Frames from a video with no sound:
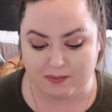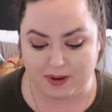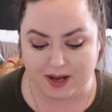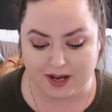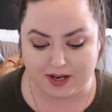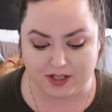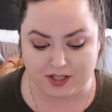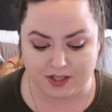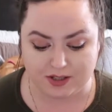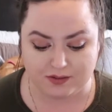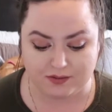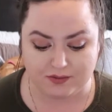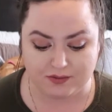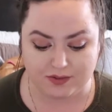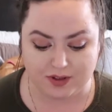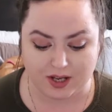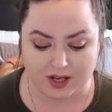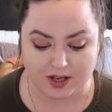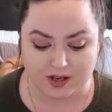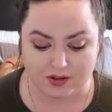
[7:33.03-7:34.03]
passion
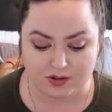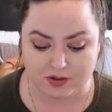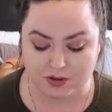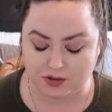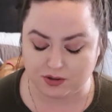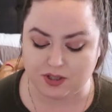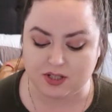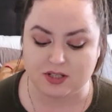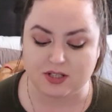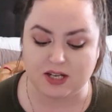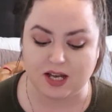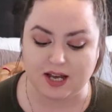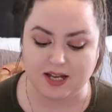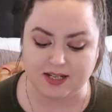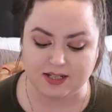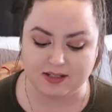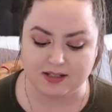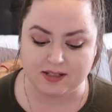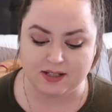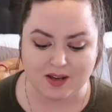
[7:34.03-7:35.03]
that can truly shine.